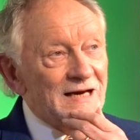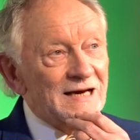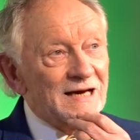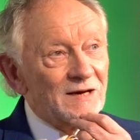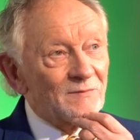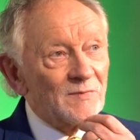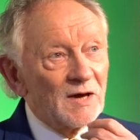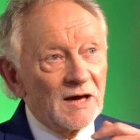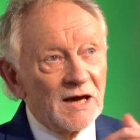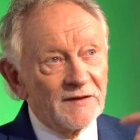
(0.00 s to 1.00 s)

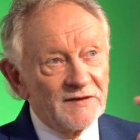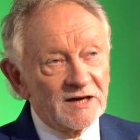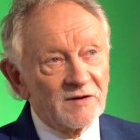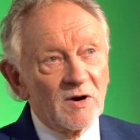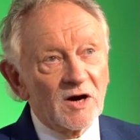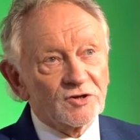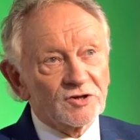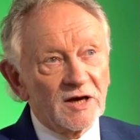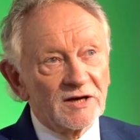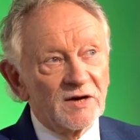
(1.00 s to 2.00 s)
Um, and then in
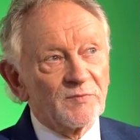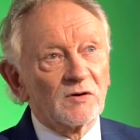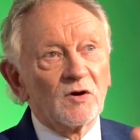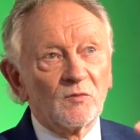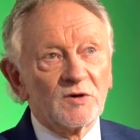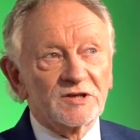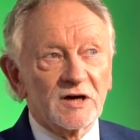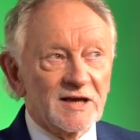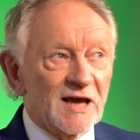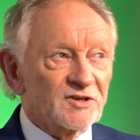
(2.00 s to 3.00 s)
March and April, we
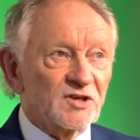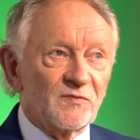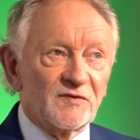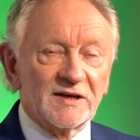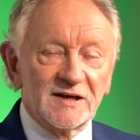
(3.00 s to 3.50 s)
start catching up for the